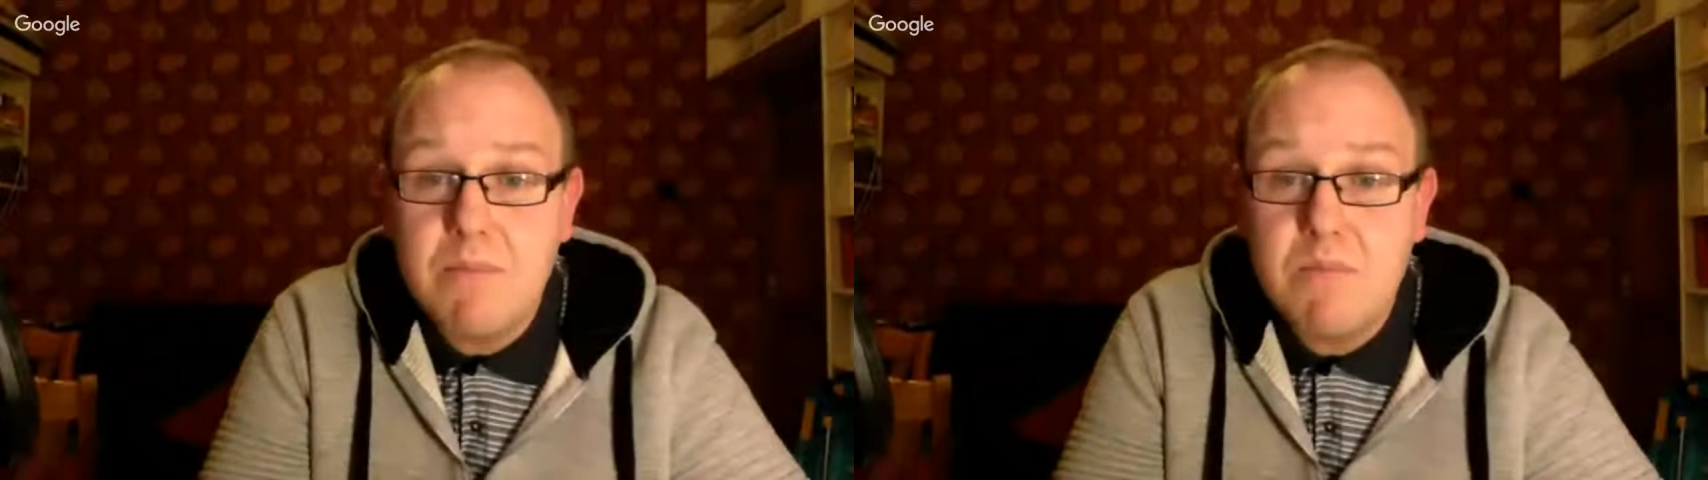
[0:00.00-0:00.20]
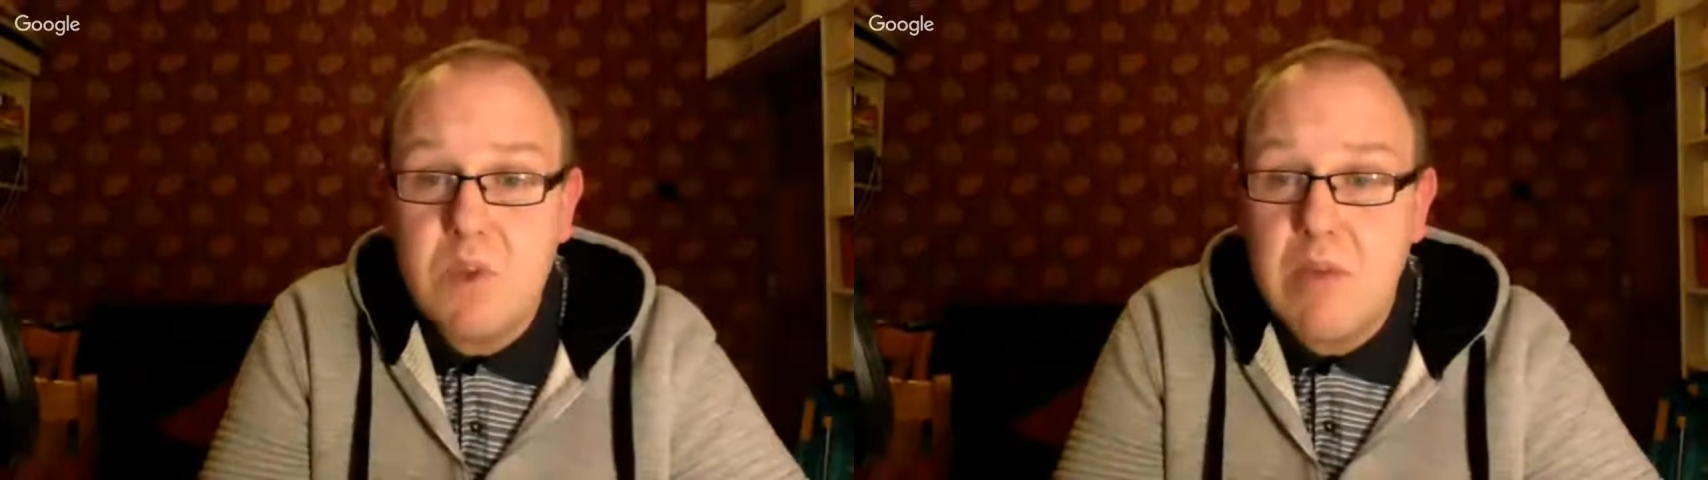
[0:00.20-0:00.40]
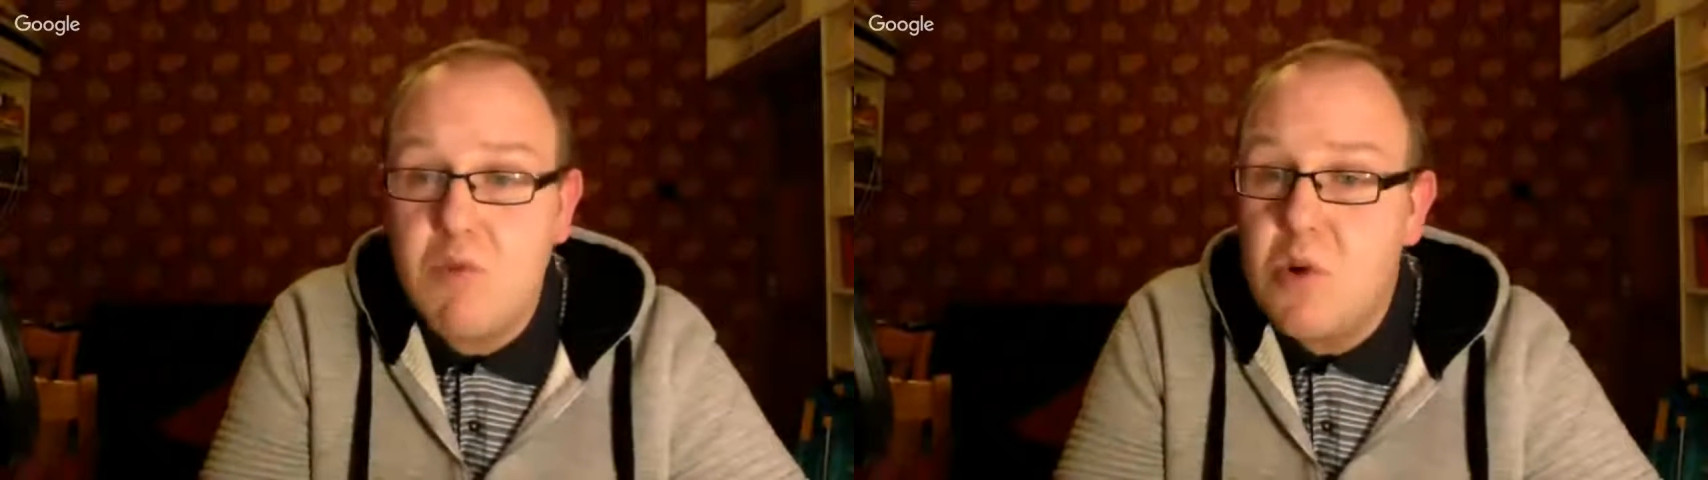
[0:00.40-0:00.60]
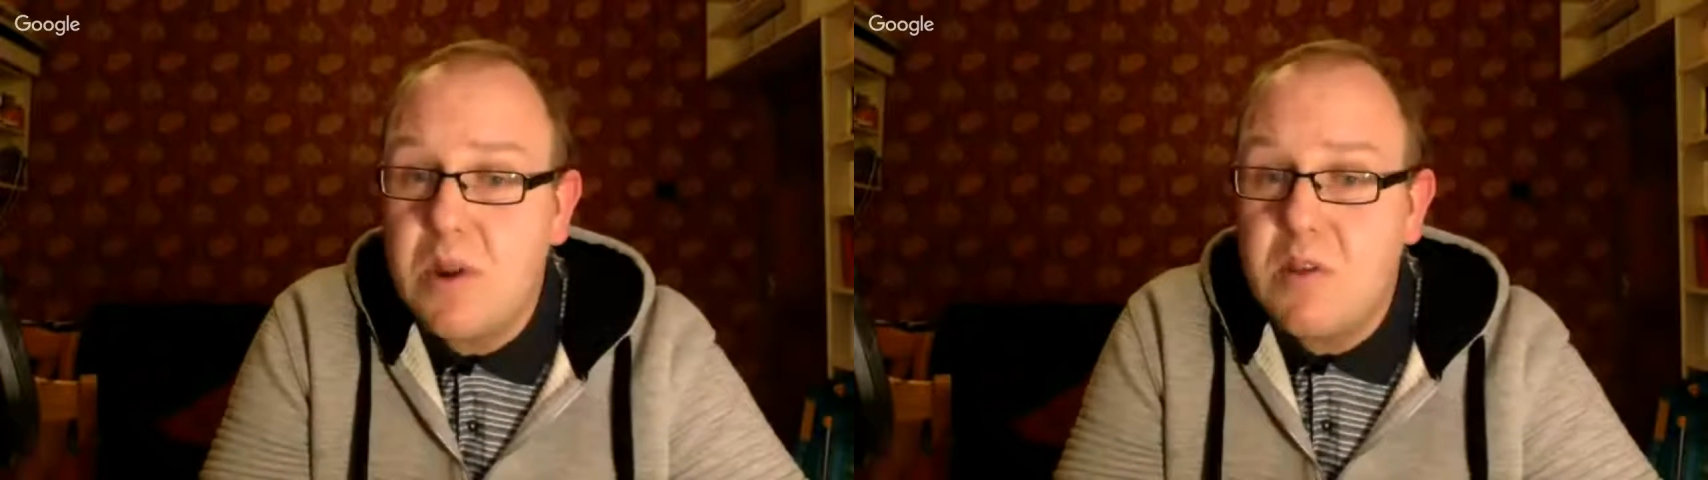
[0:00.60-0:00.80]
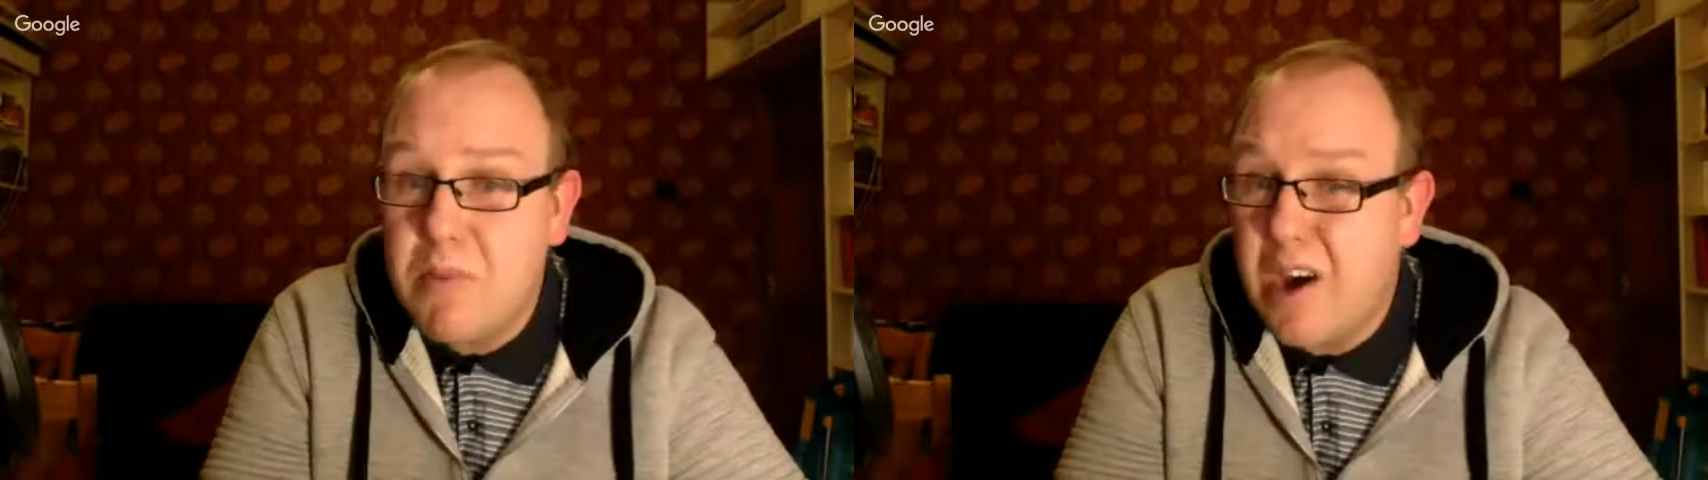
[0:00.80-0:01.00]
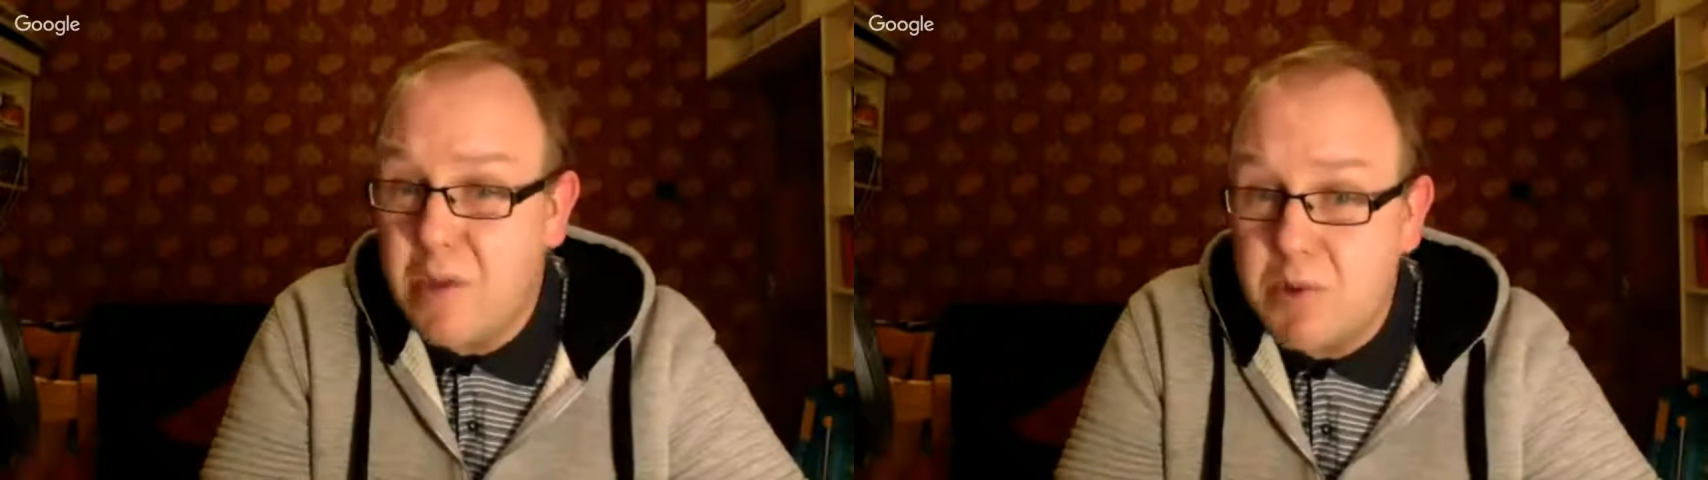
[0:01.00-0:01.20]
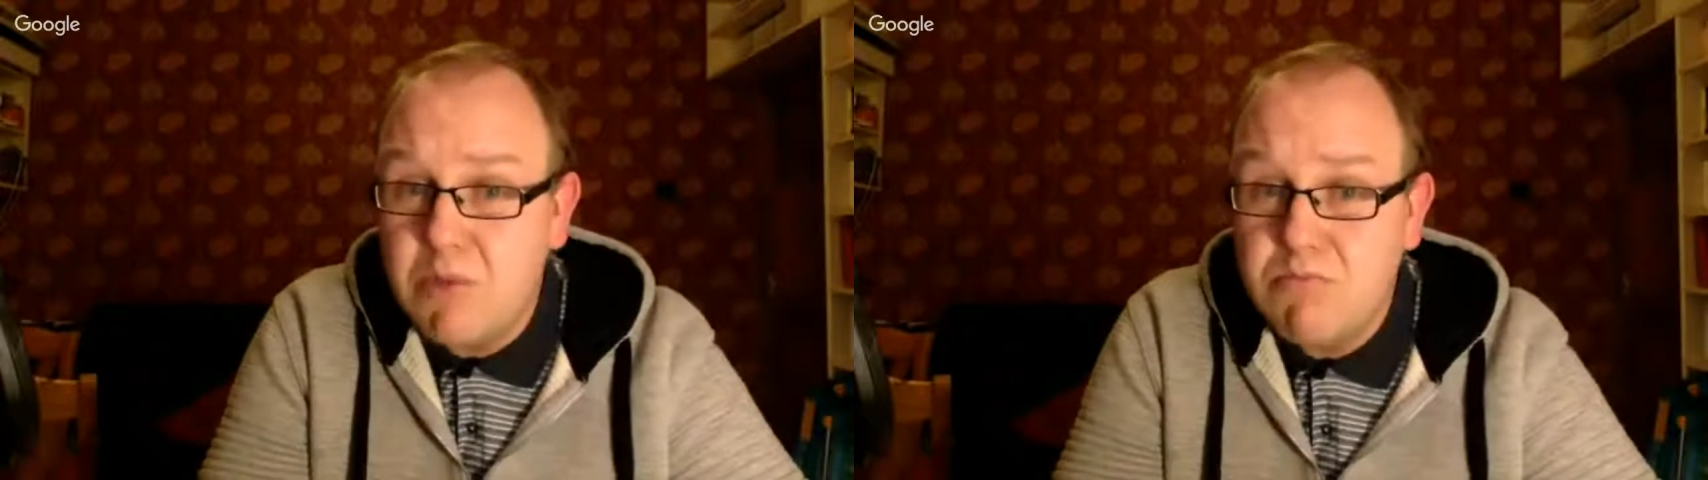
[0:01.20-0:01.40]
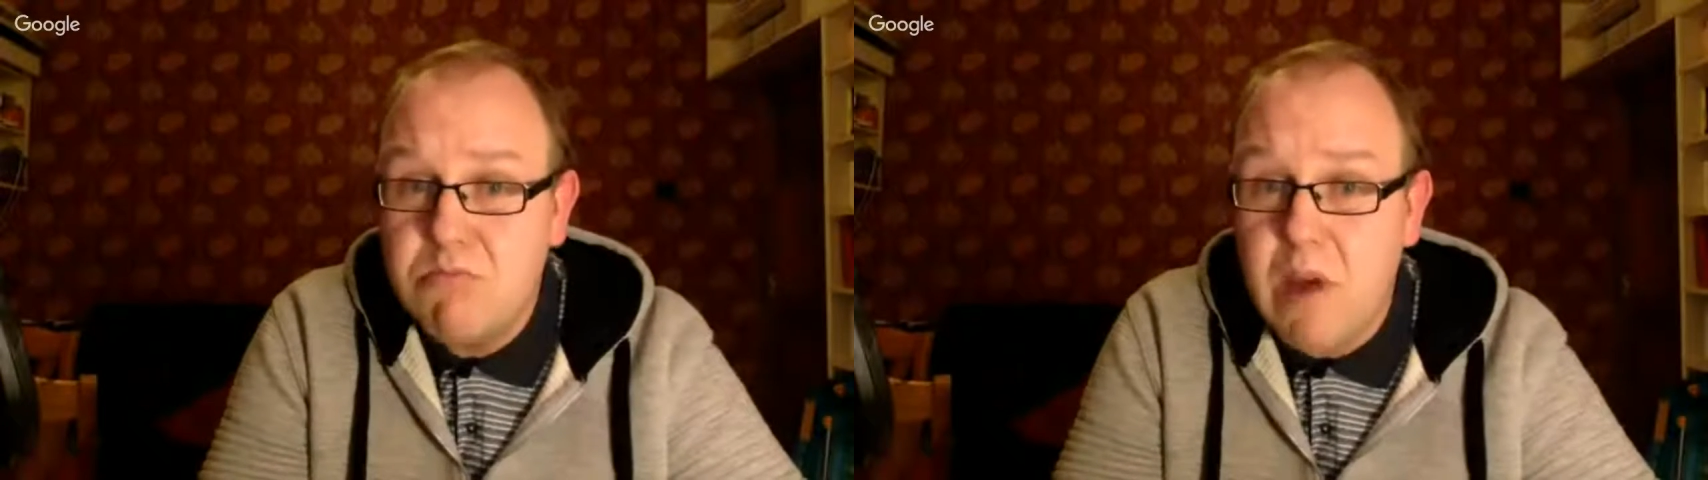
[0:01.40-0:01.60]
Keep rooted in the Bible.
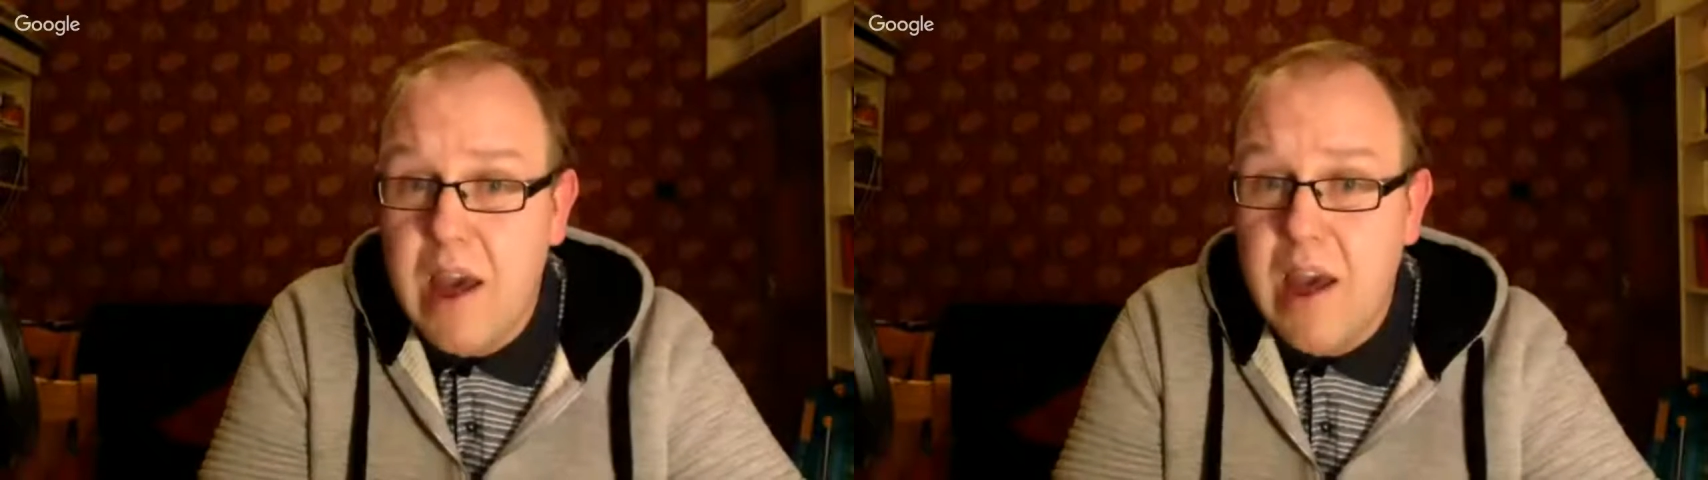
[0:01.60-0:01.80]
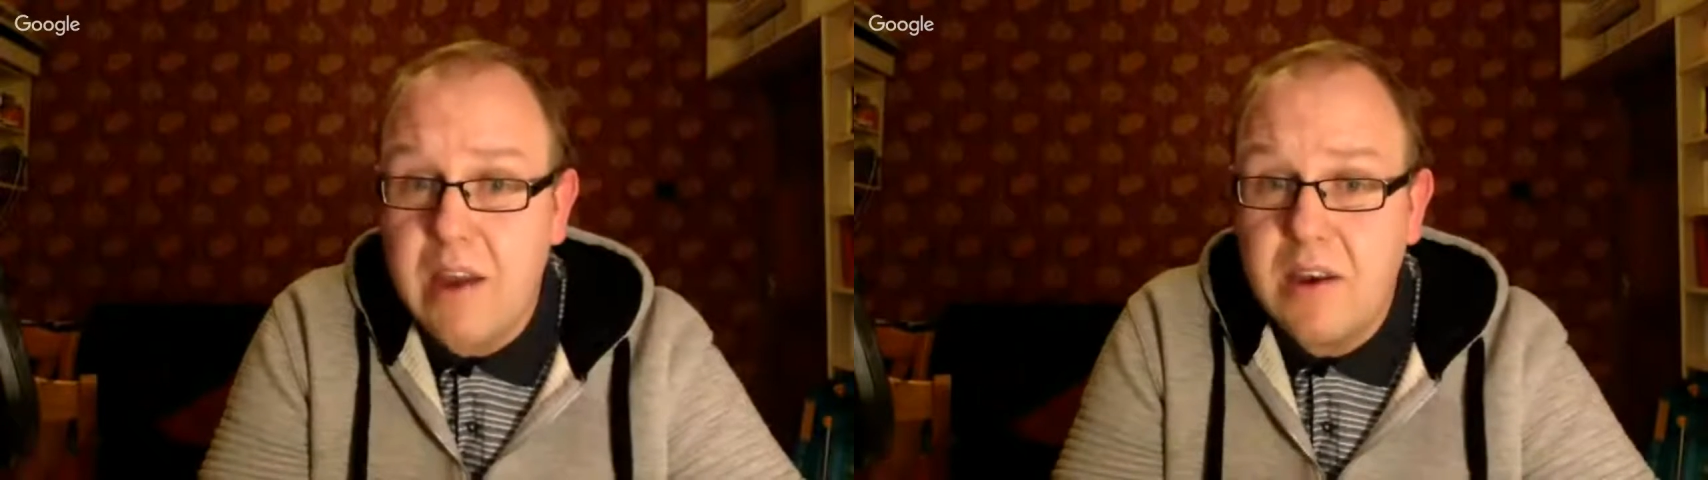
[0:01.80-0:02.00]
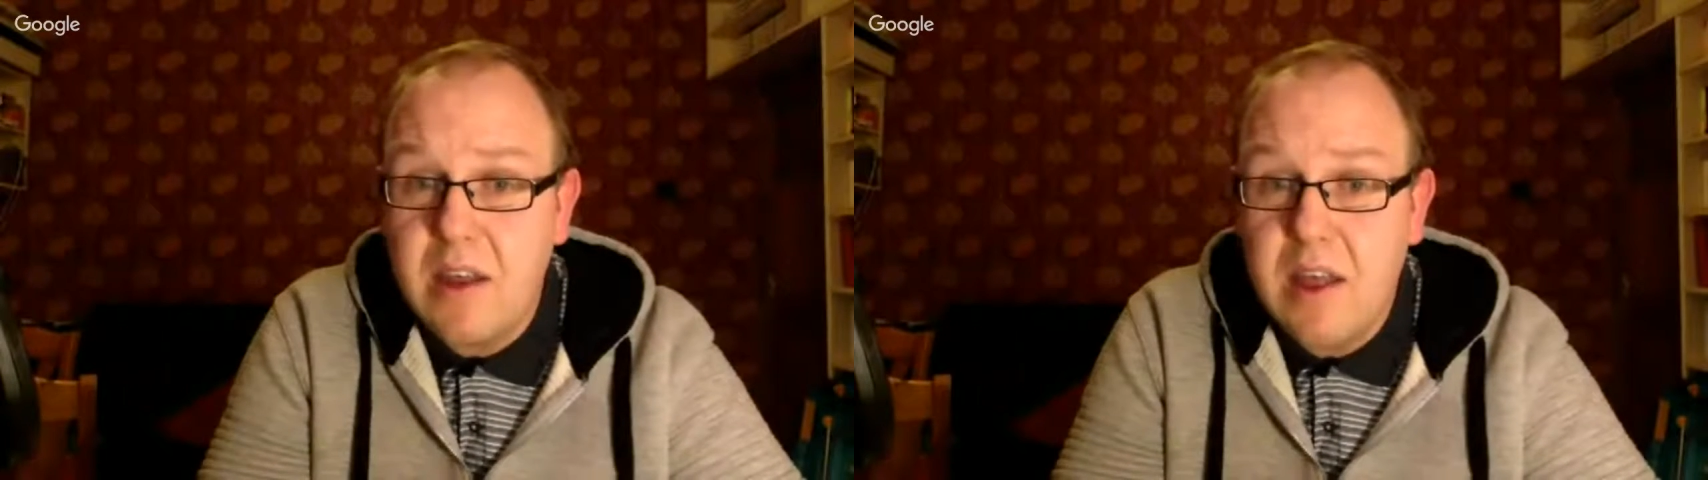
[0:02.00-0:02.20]
And